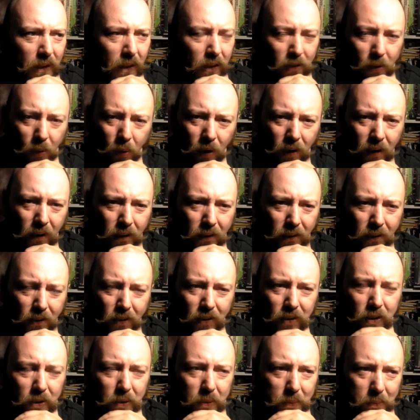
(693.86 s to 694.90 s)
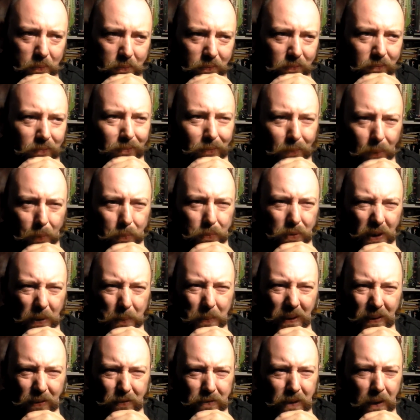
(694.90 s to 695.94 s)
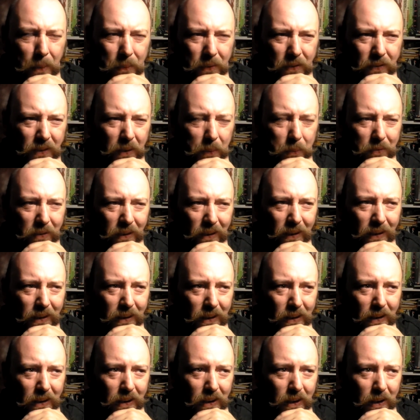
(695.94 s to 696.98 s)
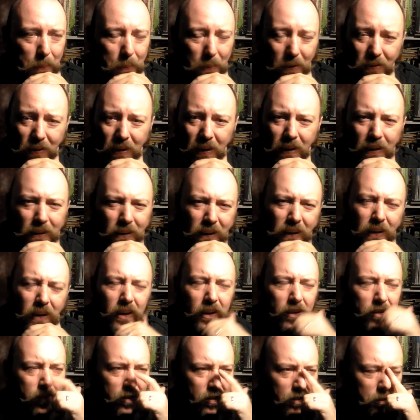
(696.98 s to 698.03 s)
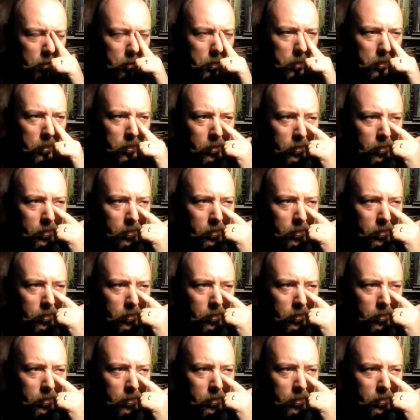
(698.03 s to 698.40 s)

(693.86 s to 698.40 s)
So I'd like to probably best wrap this up really by saying thank you to